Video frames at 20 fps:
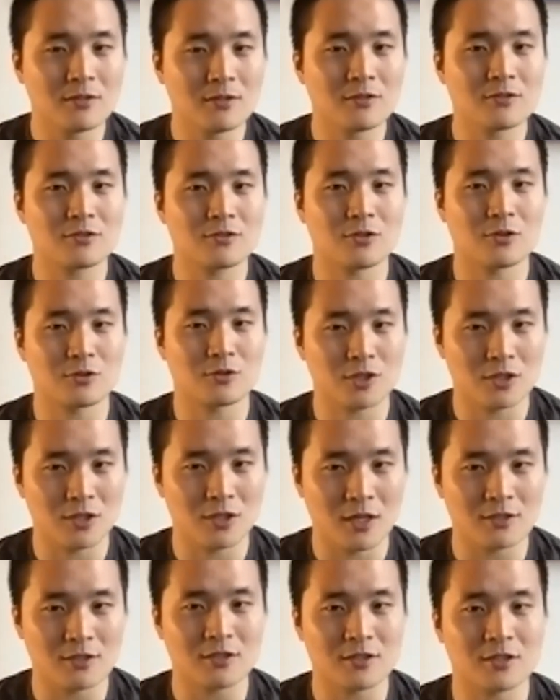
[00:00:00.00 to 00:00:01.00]

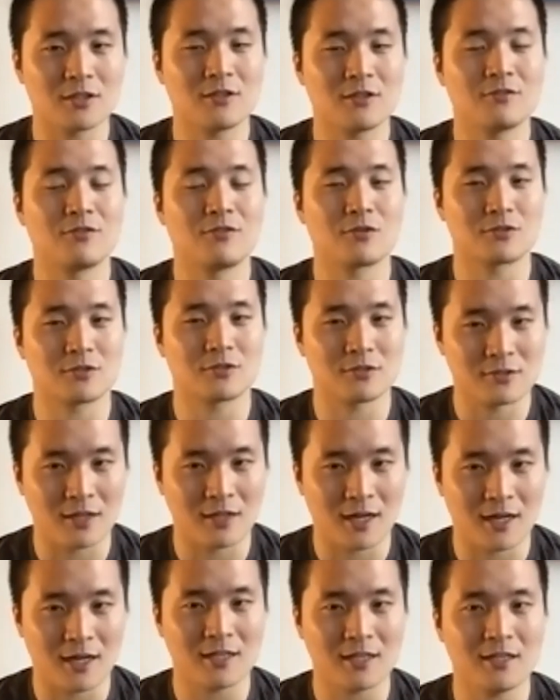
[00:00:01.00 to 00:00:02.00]
sociologically for
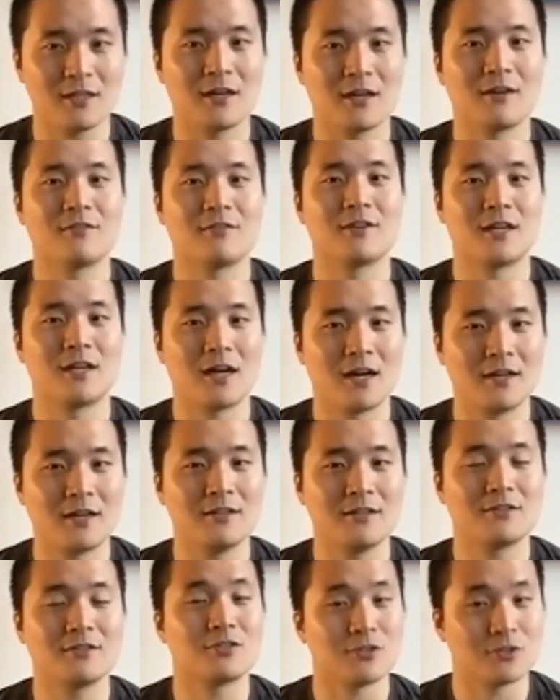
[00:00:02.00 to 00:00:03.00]
society of the
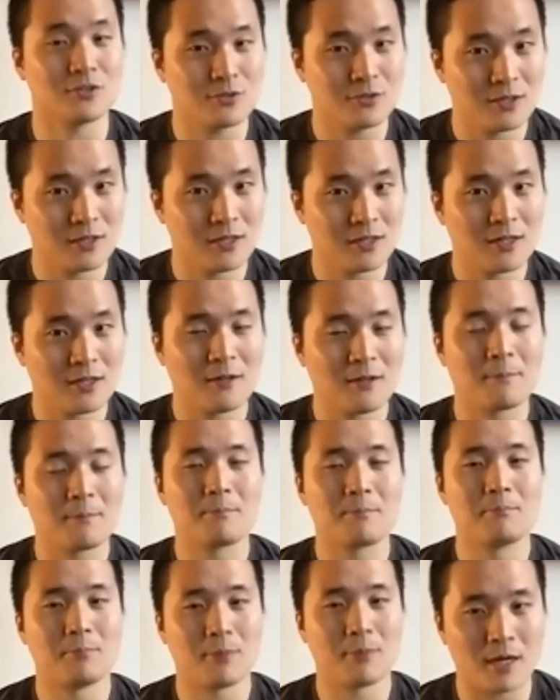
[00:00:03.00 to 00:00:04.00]
gun too.
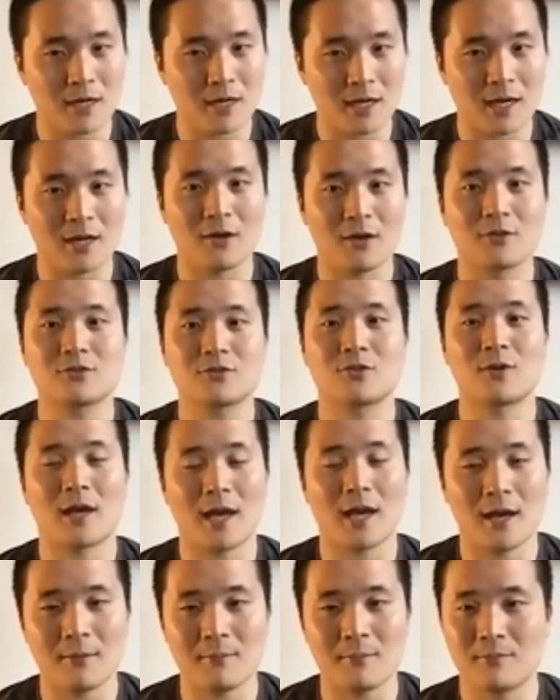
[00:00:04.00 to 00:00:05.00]
But I also
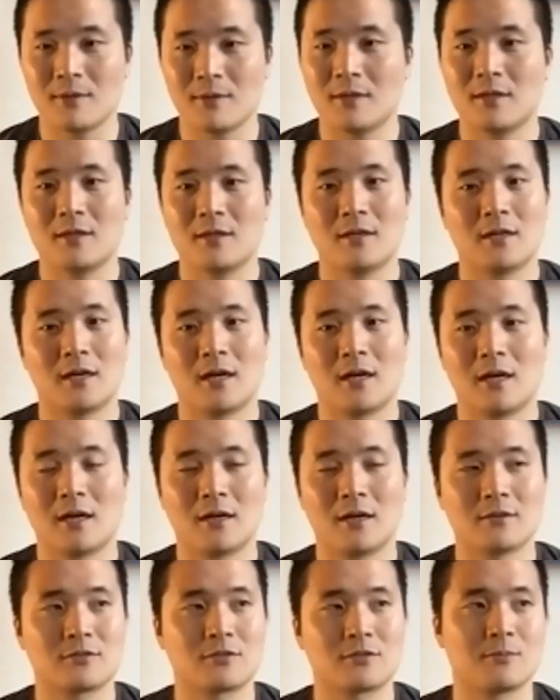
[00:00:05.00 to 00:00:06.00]
am,
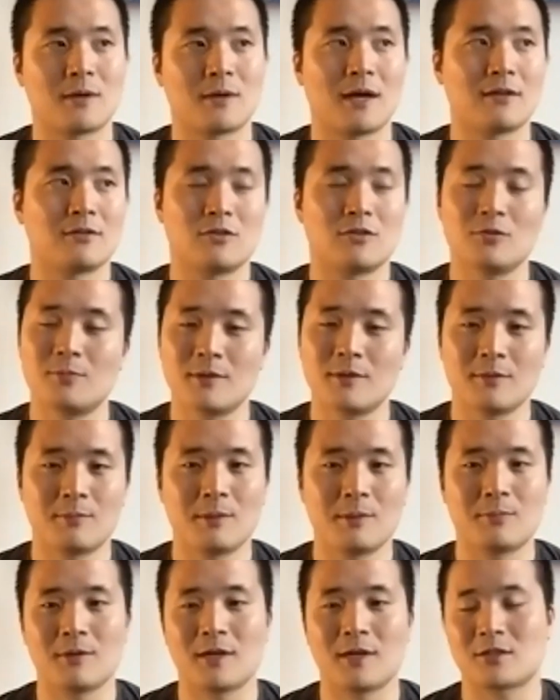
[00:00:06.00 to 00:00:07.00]
so I do believe
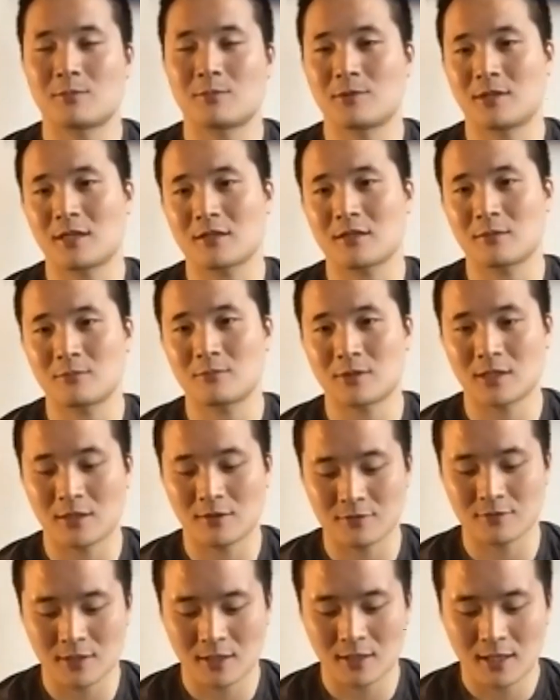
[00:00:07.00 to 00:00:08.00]
people have to protect
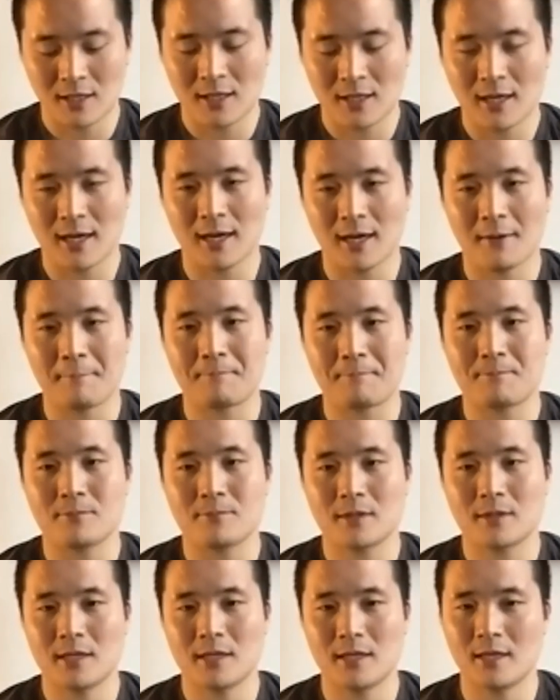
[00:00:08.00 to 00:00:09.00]
themselves, and
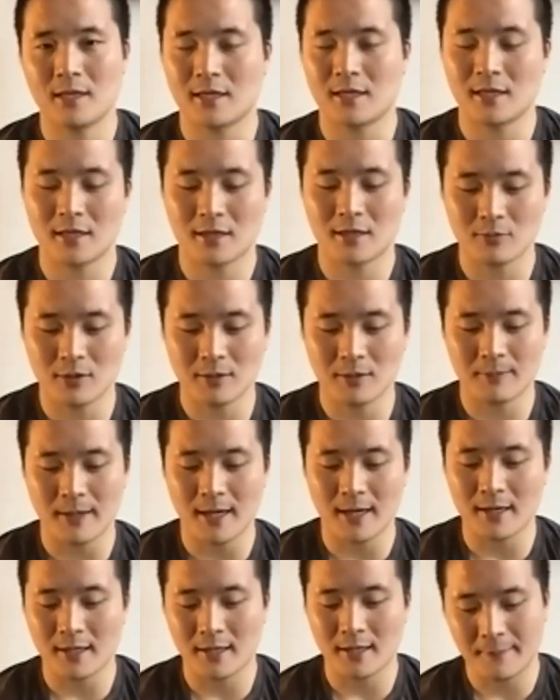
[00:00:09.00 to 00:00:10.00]
it can get really
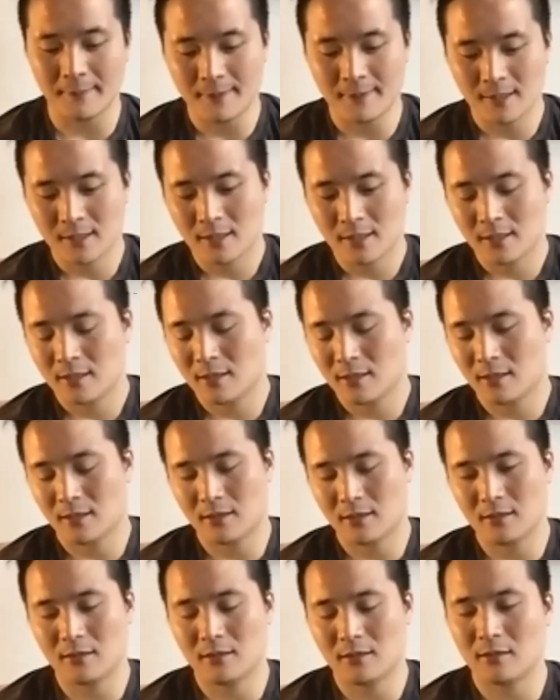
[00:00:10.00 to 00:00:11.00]
bad.
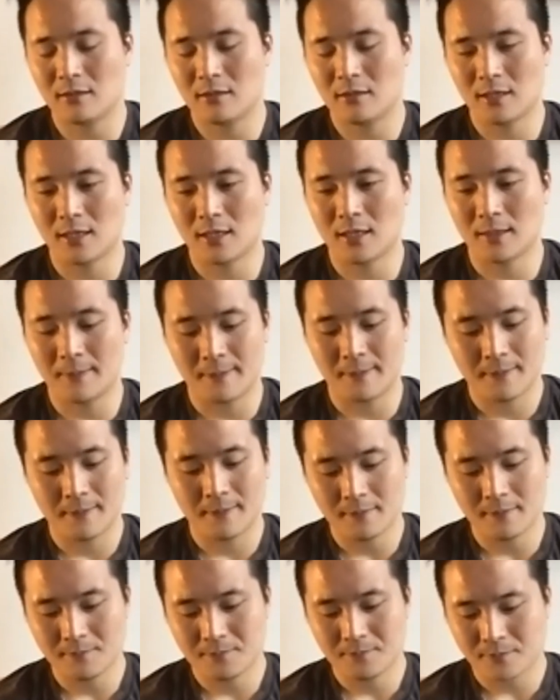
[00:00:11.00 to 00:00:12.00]
And
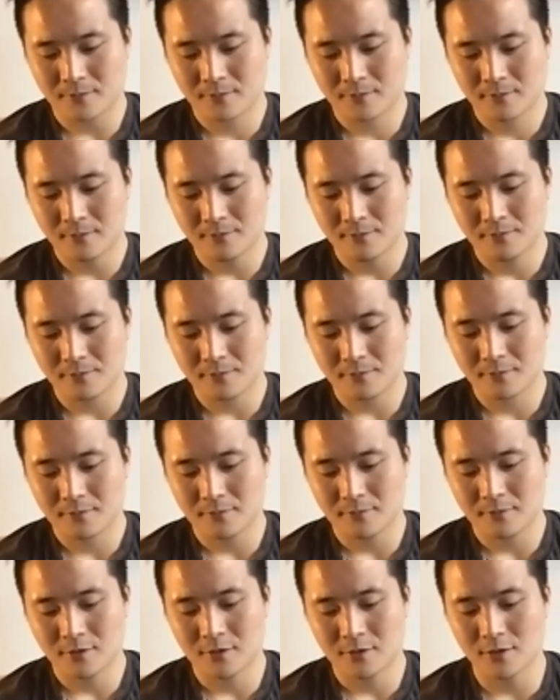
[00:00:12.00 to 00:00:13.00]

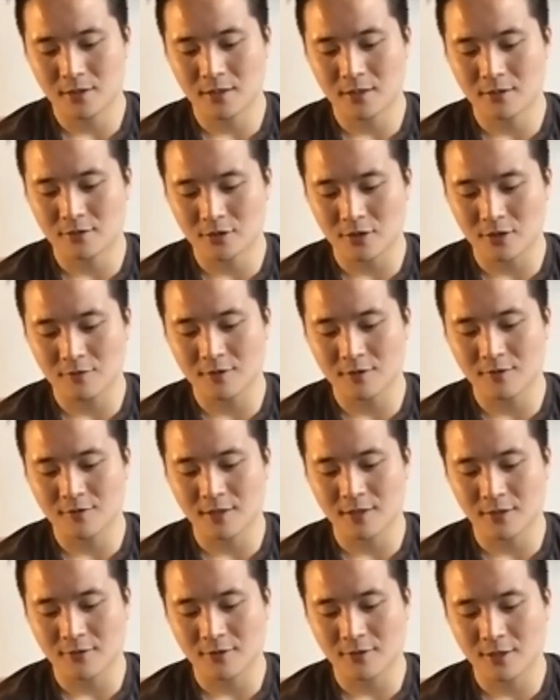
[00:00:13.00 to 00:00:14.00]
to the conservatives
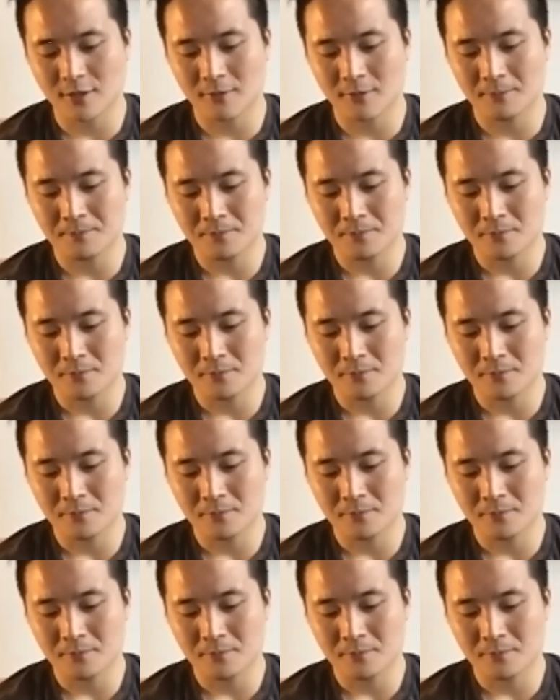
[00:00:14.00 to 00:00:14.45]
out there,